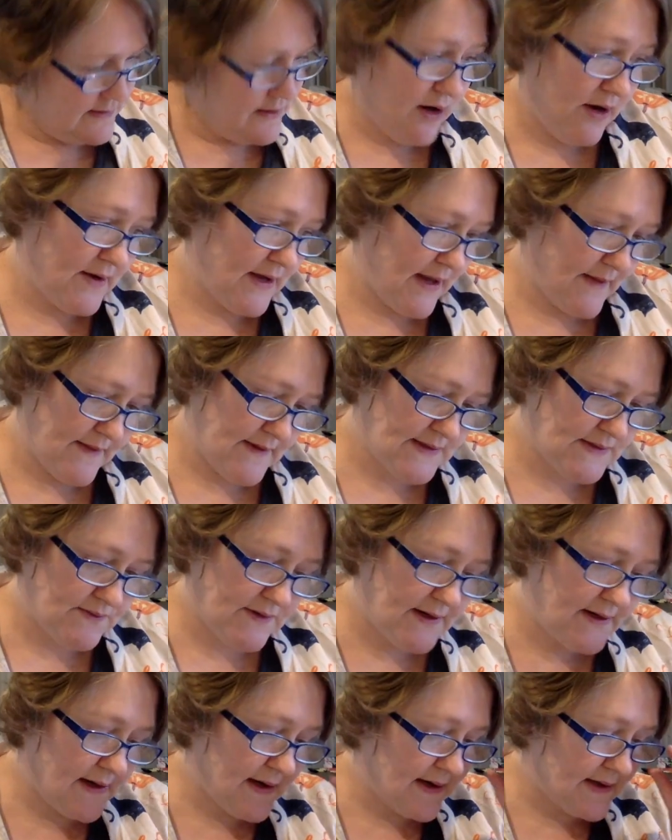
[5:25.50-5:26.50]
Oh yeah, this
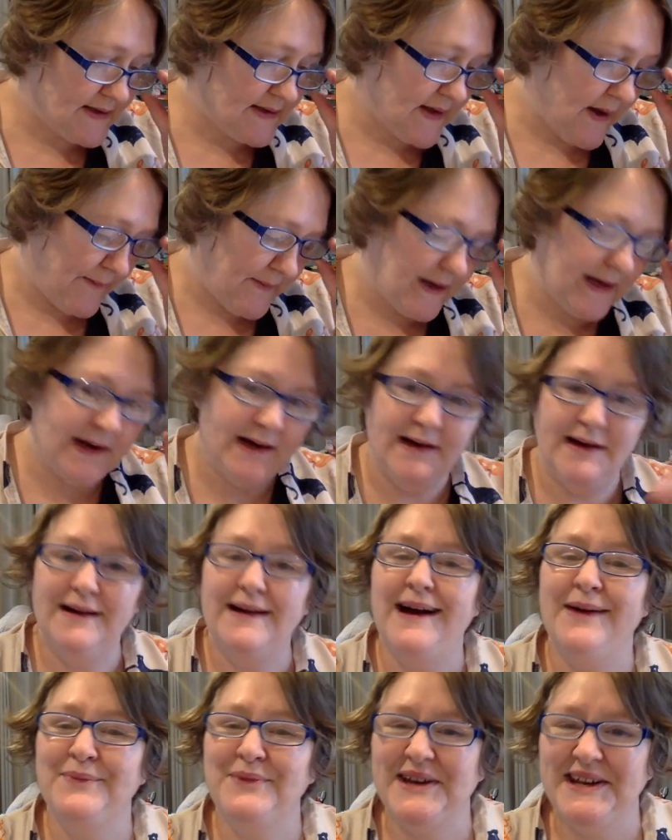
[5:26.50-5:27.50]
one is, I'm
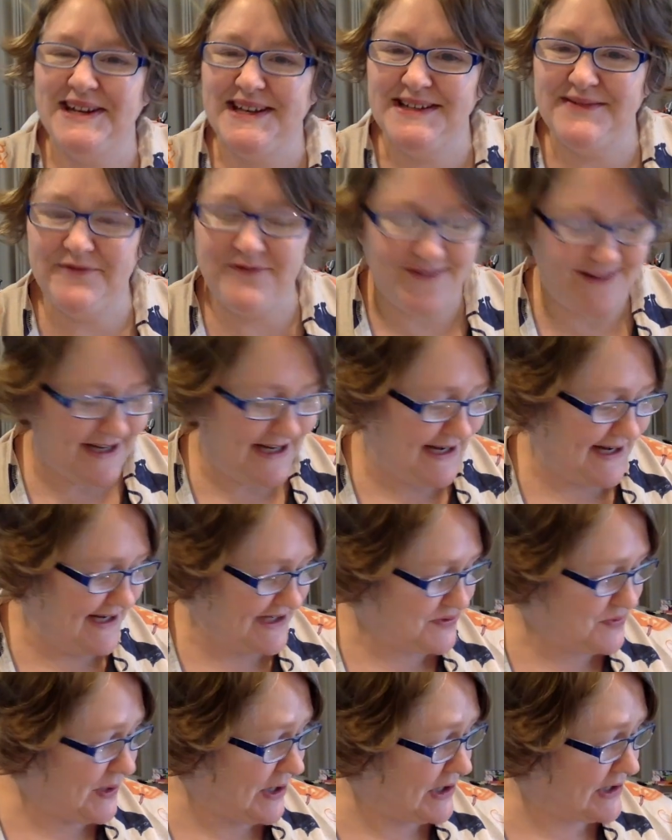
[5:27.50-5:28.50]
gonna I'm gonna flag
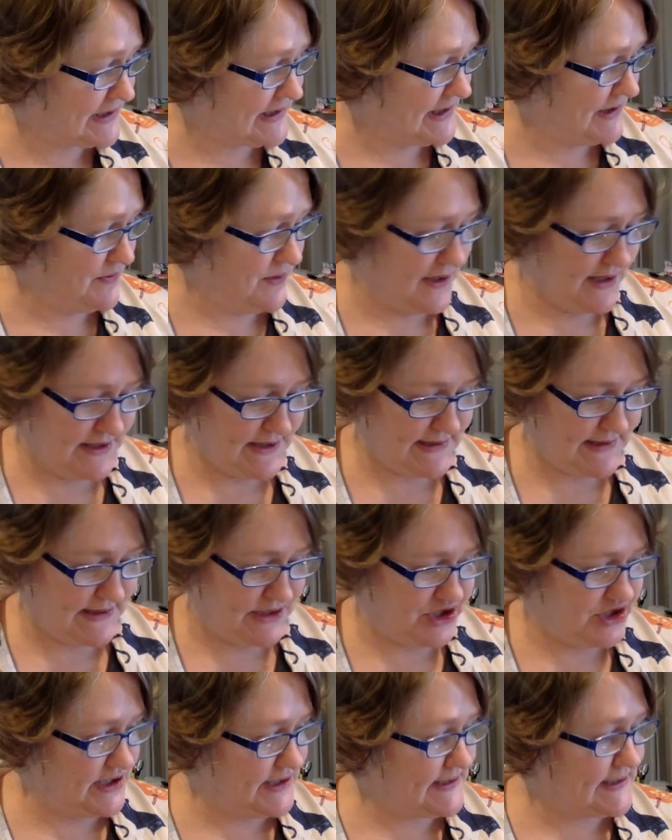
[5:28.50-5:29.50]
as well because I want to
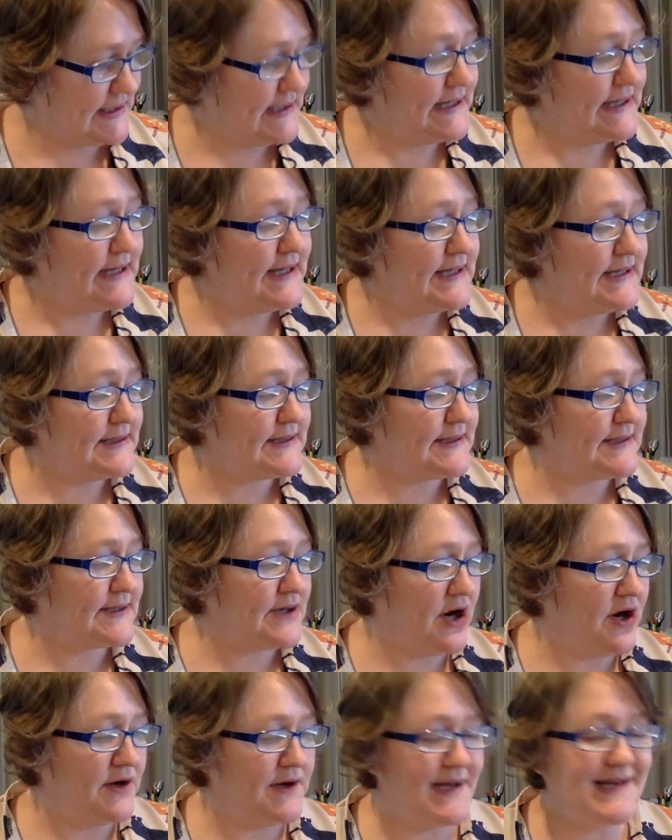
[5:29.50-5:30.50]
stitch this. This is
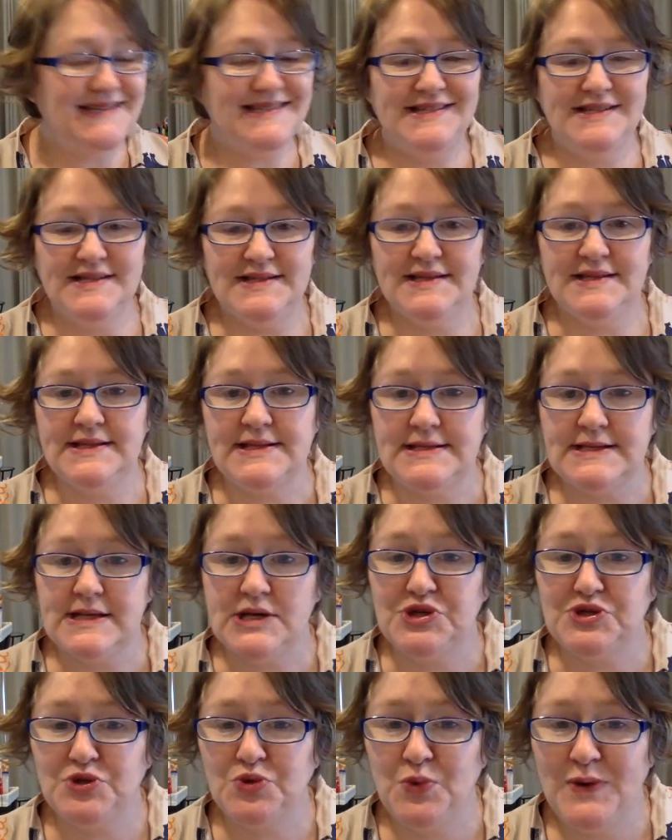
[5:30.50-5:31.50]
called Seasons
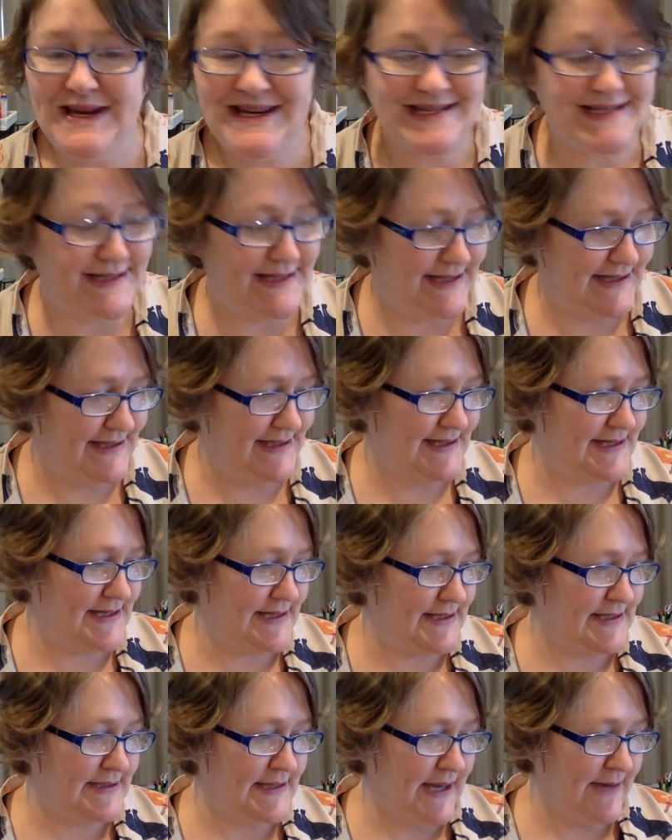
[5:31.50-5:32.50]
Tweetings,
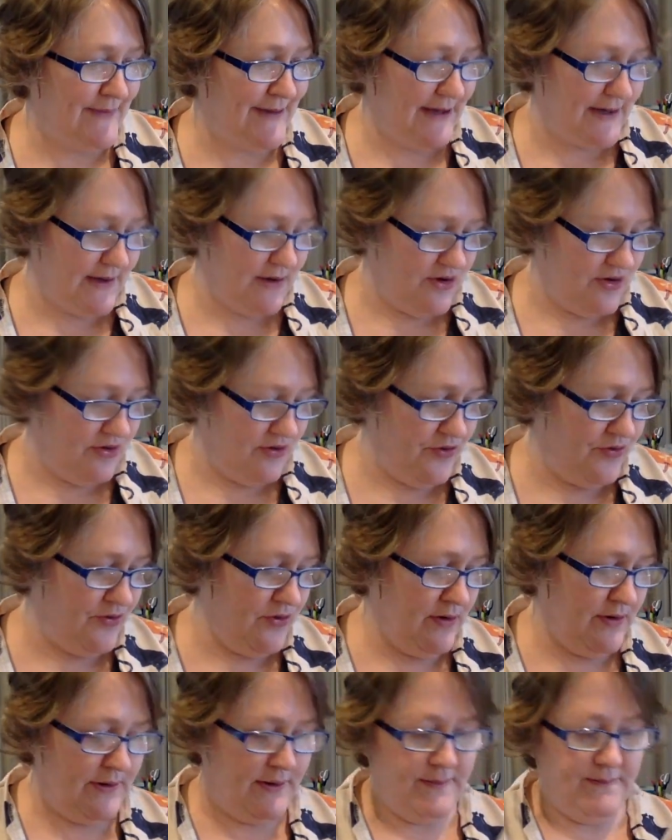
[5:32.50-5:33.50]
designed by Carol
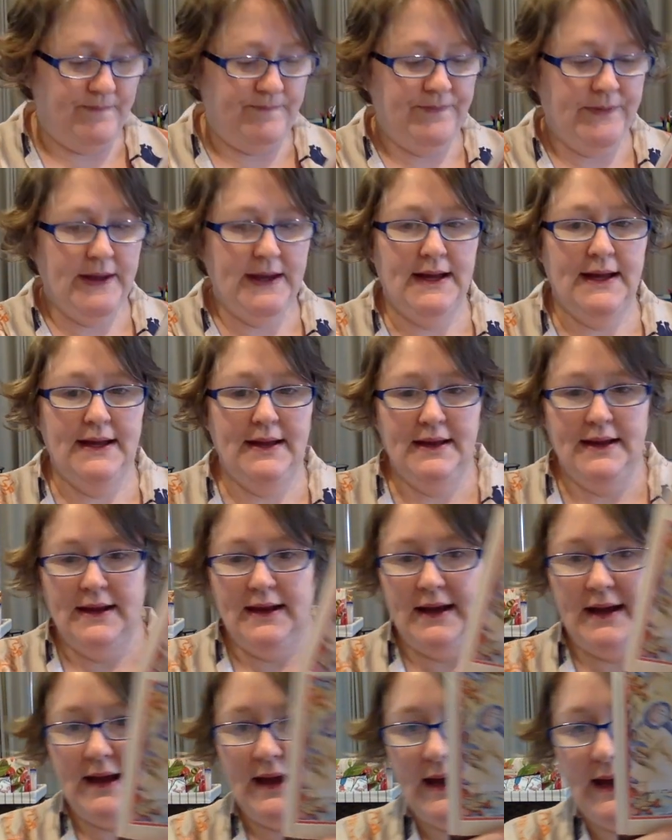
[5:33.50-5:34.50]
Thornton,
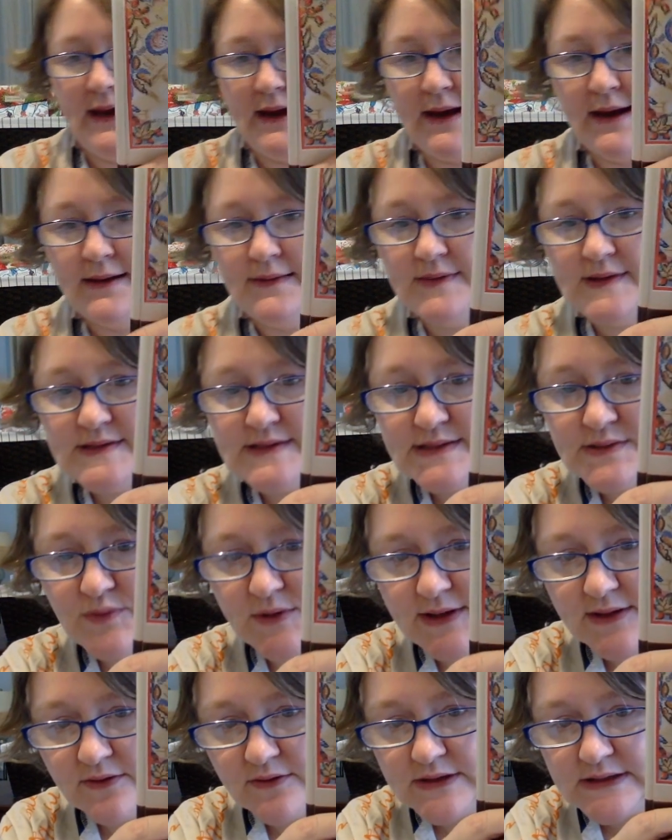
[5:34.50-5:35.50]
and this is
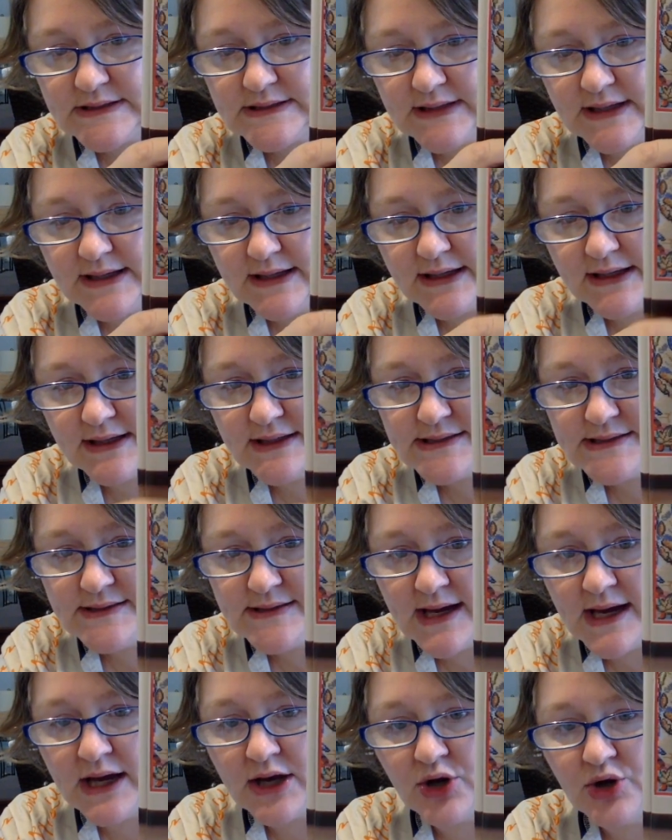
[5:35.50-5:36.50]
what it looks like.
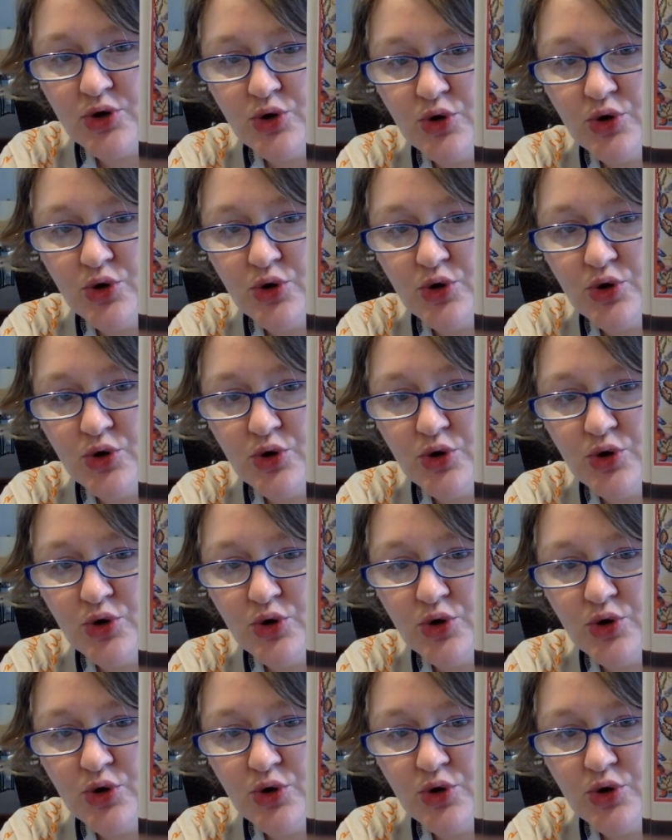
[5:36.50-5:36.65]
Isn't that